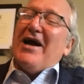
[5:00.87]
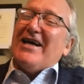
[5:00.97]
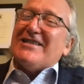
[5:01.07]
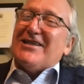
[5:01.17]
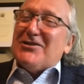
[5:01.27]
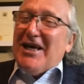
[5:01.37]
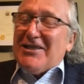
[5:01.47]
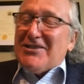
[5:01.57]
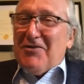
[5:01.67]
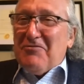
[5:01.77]
what?
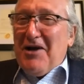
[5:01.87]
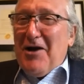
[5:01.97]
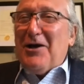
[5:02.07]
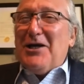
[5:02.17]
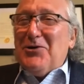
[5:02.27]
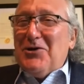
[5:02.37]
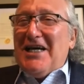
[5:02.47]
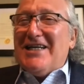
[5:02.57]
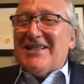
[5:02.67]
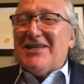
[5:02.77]
It's a very
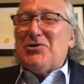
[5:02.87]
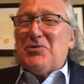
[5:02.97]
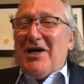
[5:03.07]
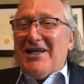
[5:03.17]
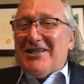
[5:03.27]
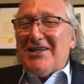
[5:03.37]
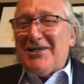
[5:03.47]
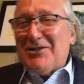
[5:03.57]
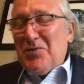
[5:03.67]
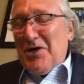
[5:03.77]
unique situation
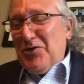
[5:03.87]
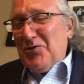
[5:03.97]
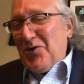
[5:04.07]
because when you